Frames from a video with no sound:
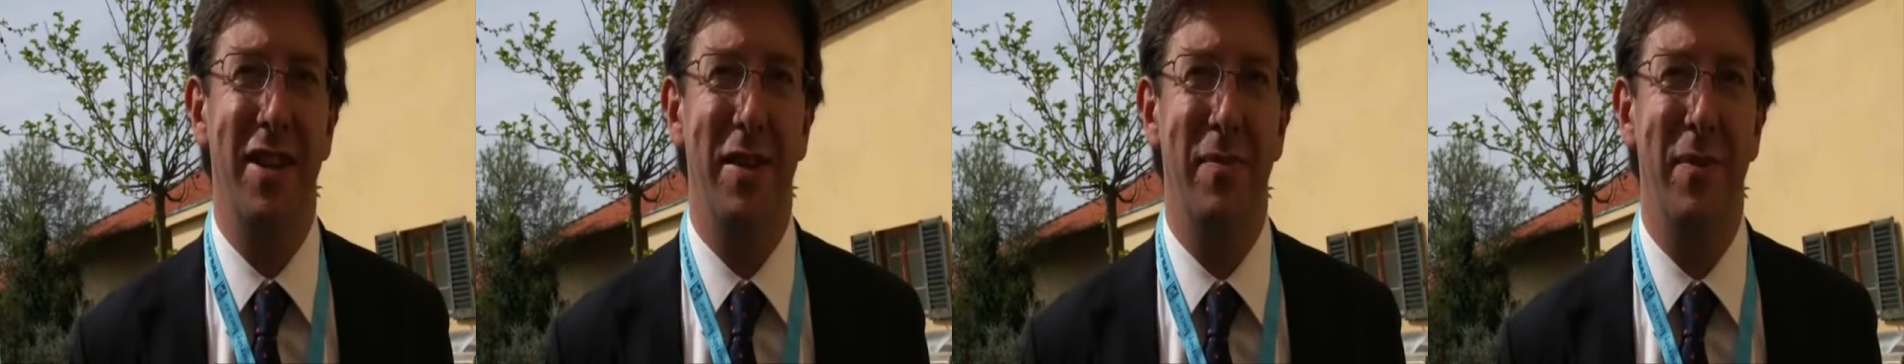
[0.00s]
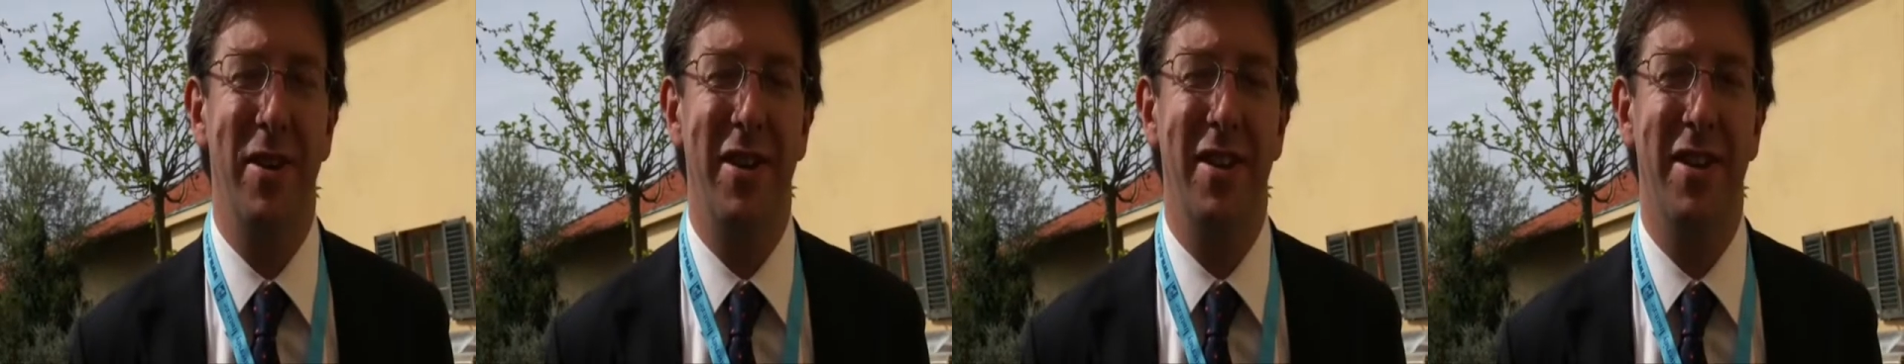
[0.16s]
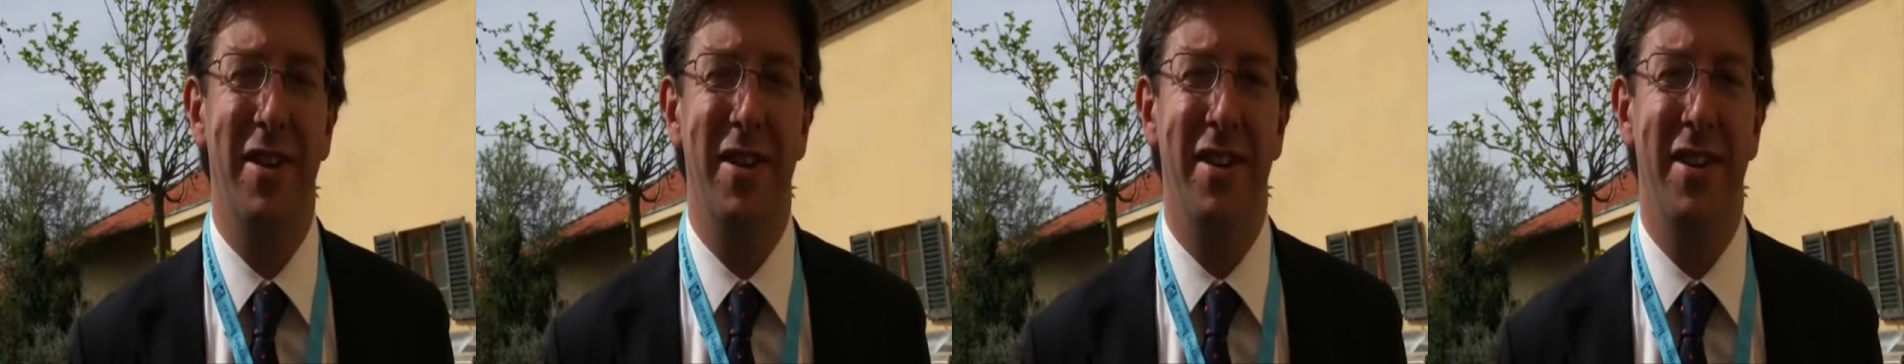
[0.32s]

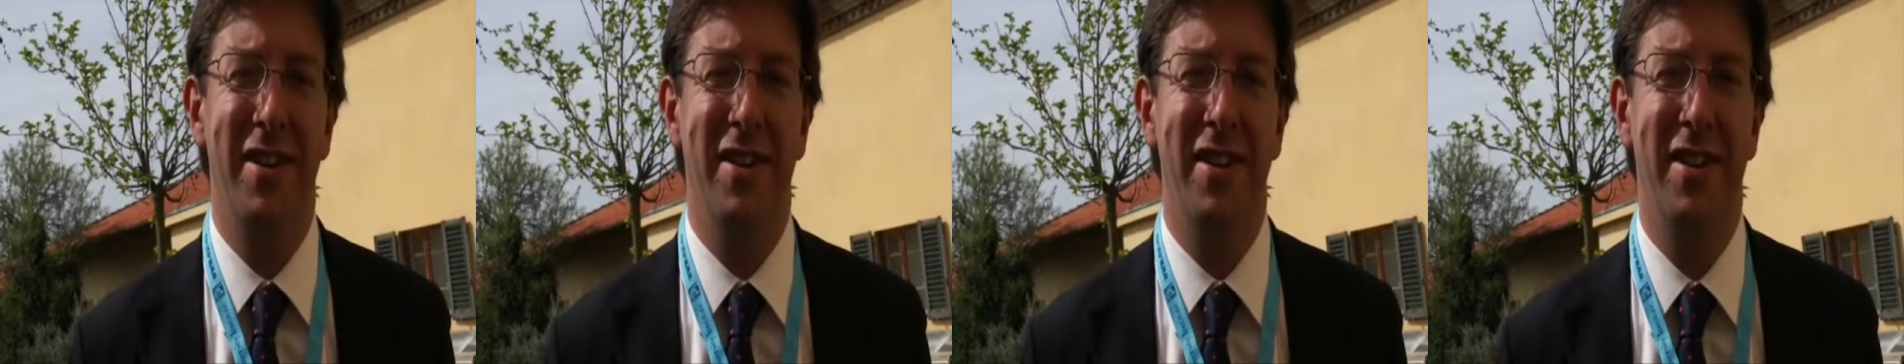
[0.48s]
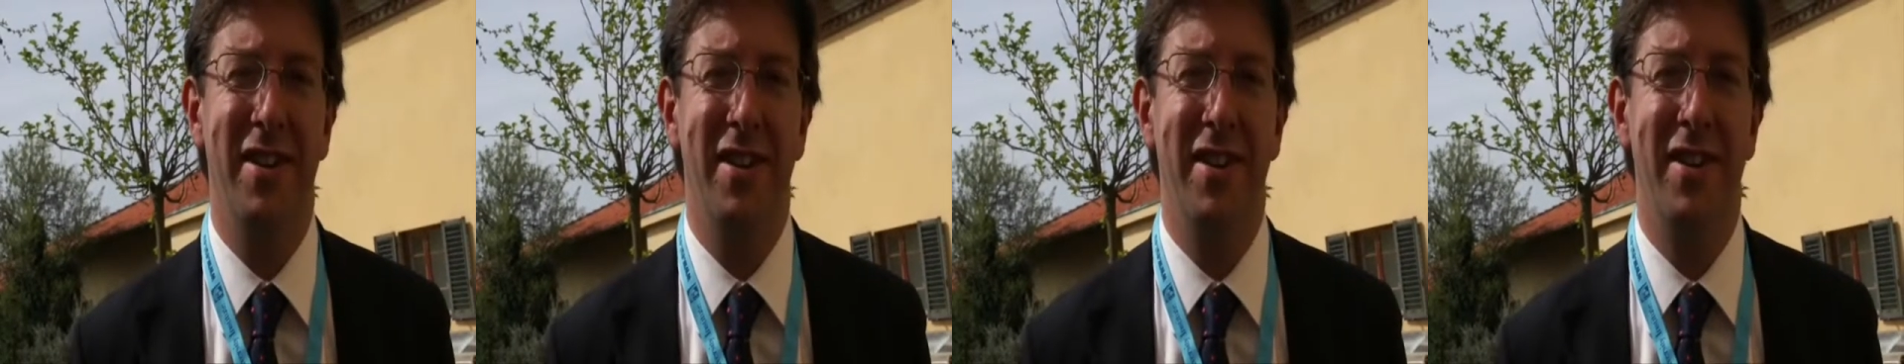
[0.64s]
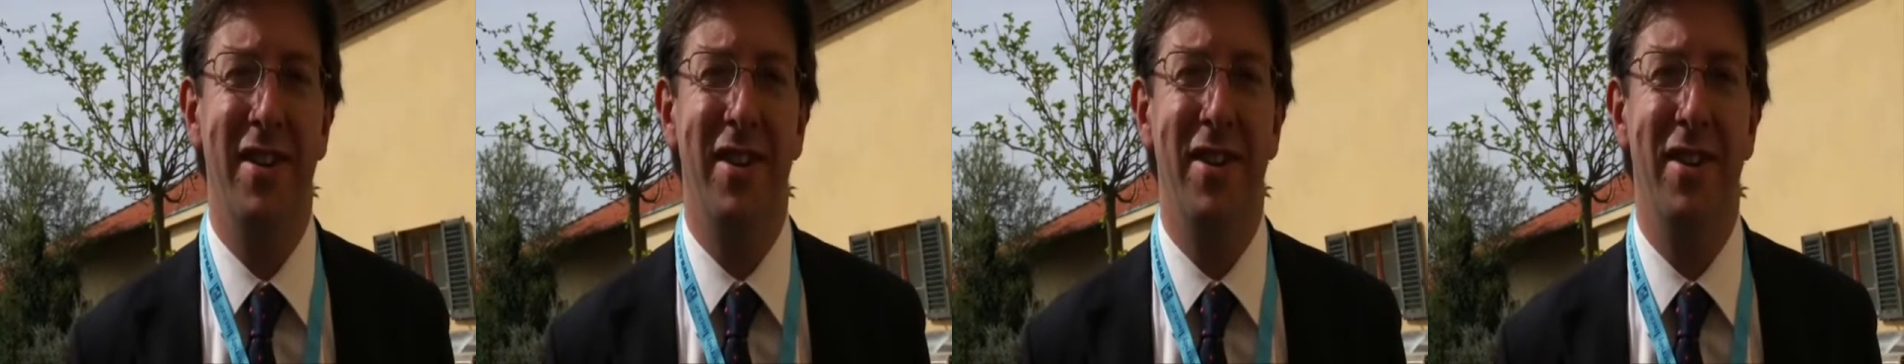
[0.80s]
seminar
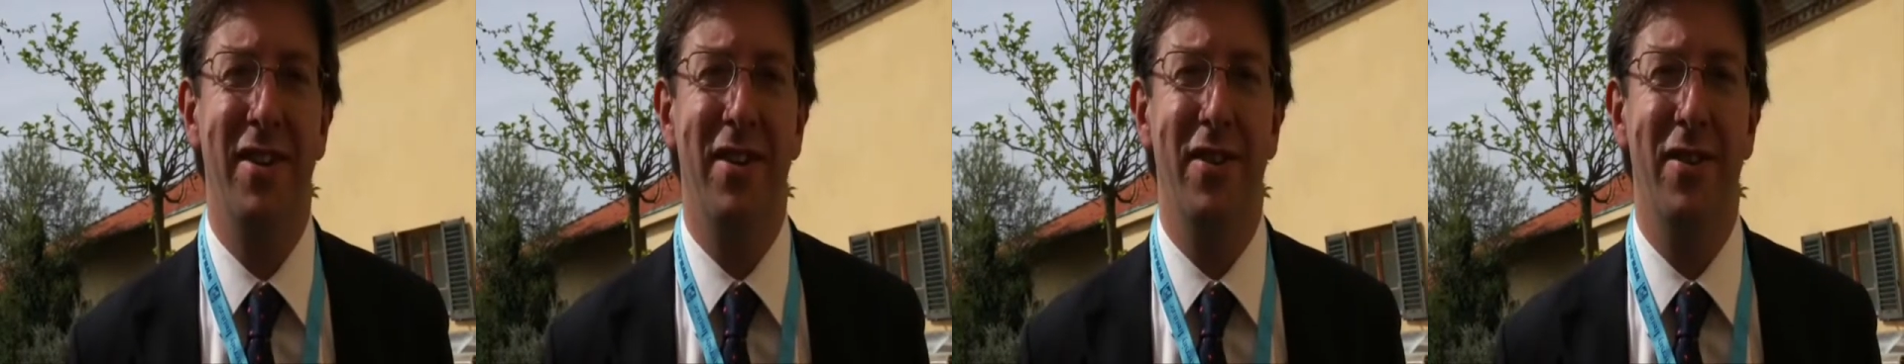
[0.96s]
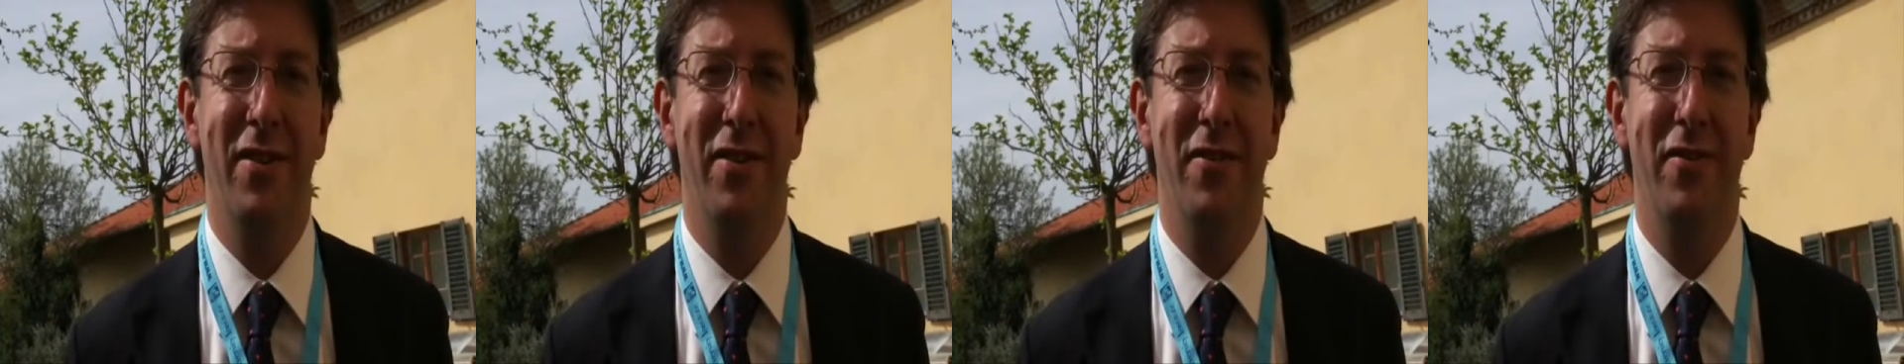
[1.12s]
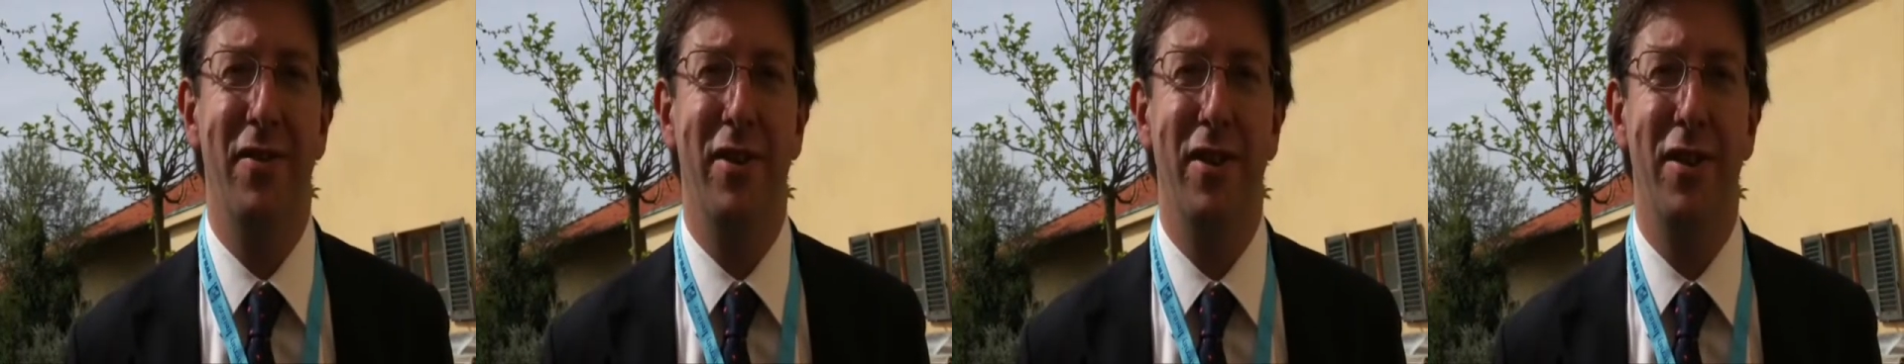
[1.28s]

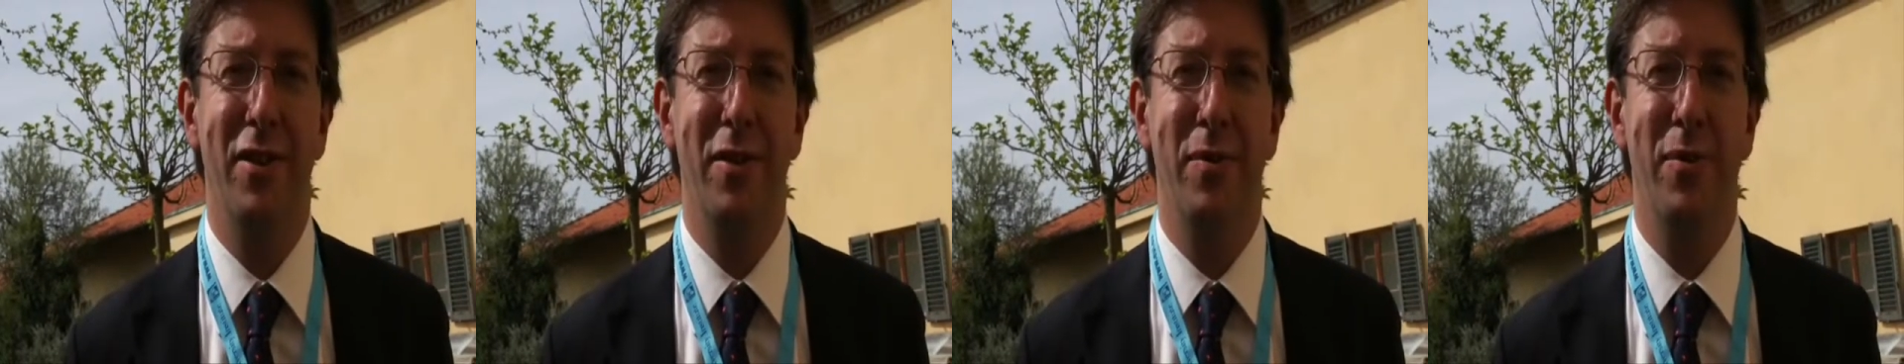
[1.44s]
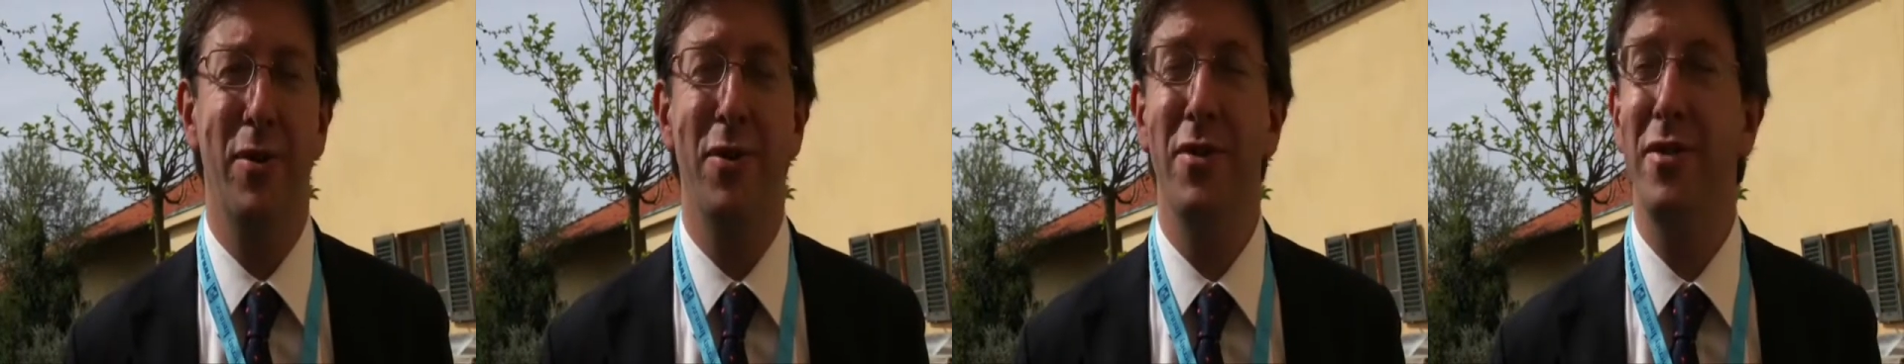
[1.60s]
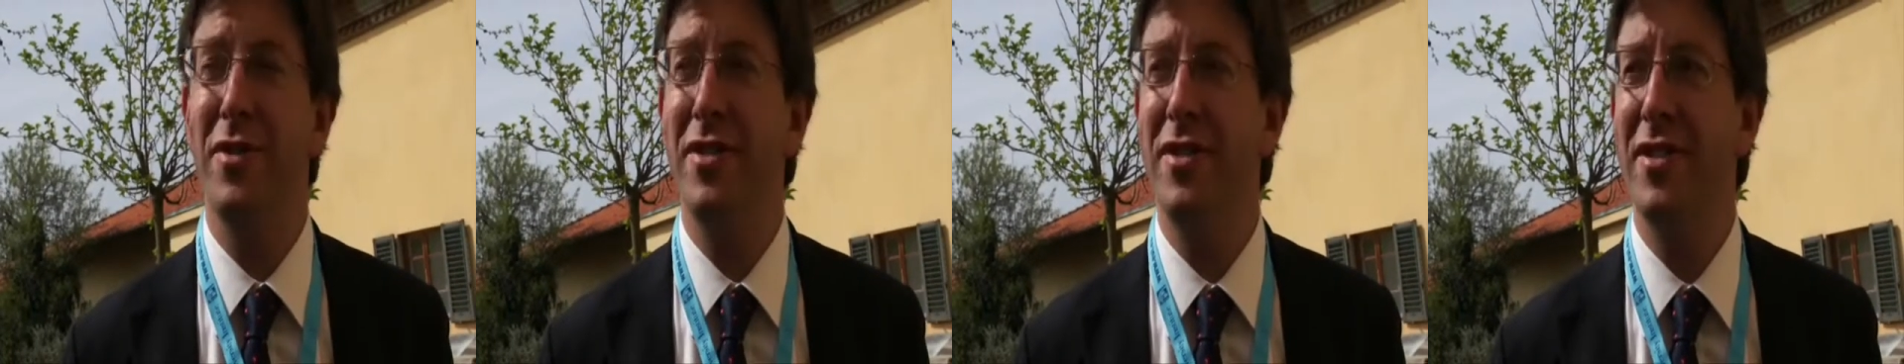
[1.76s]
on
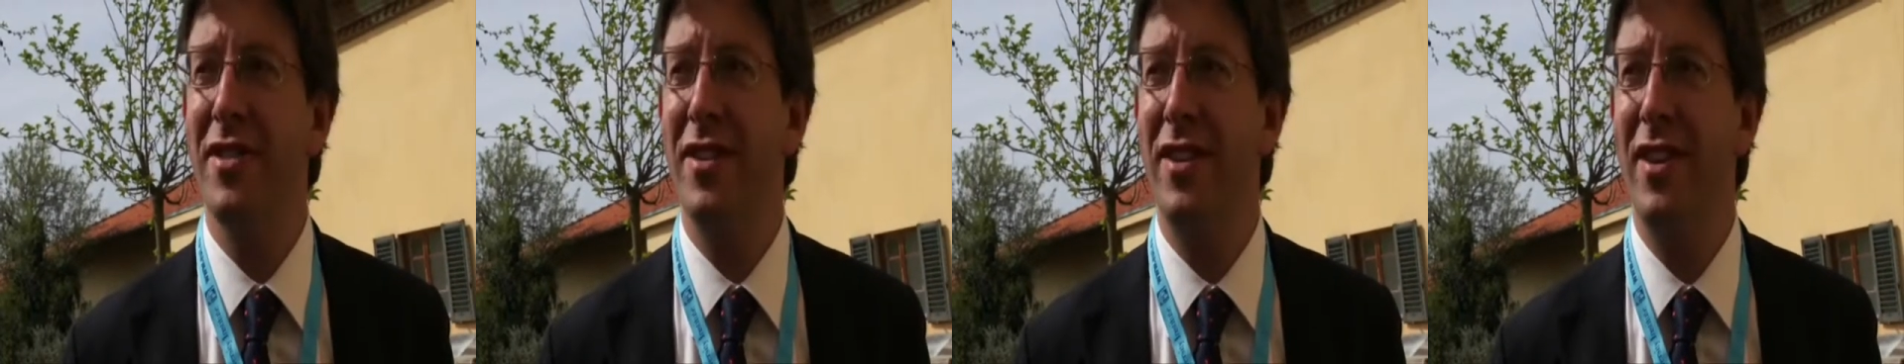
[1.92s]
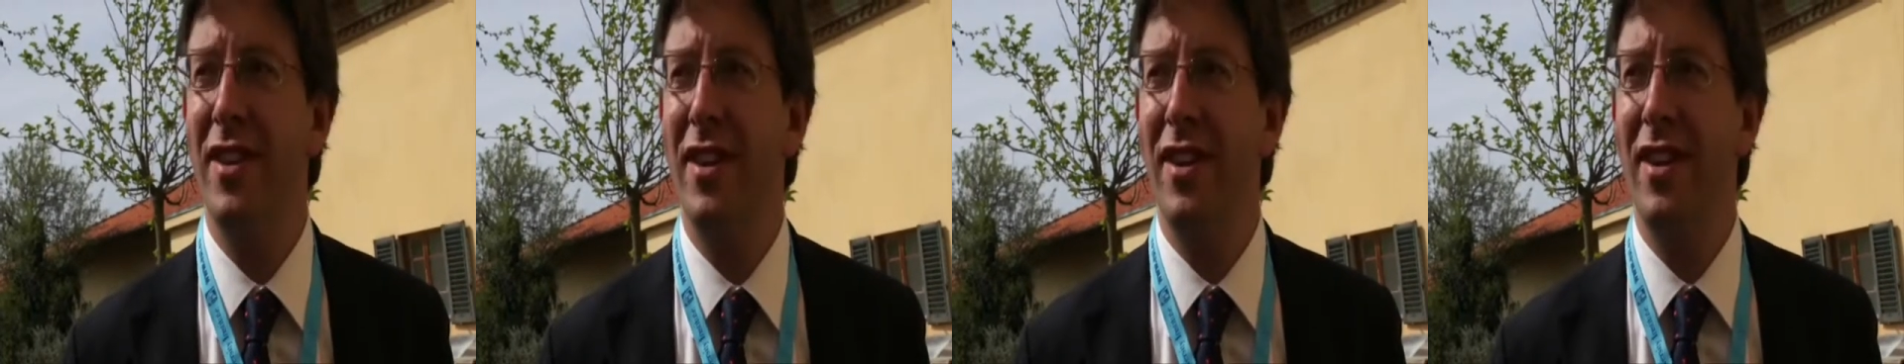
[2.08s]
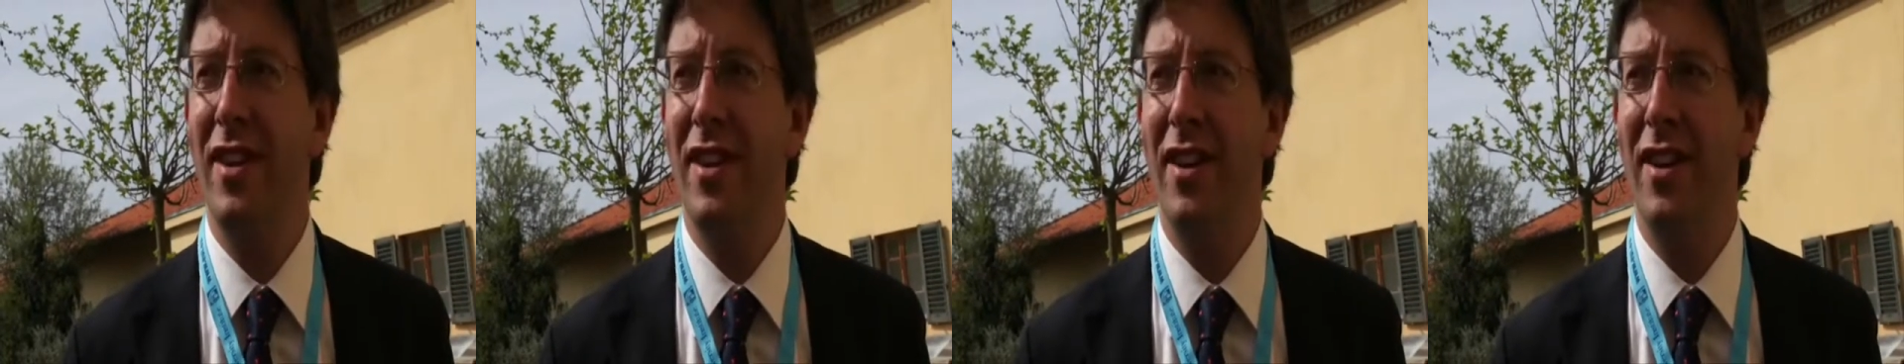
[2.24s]
renewables.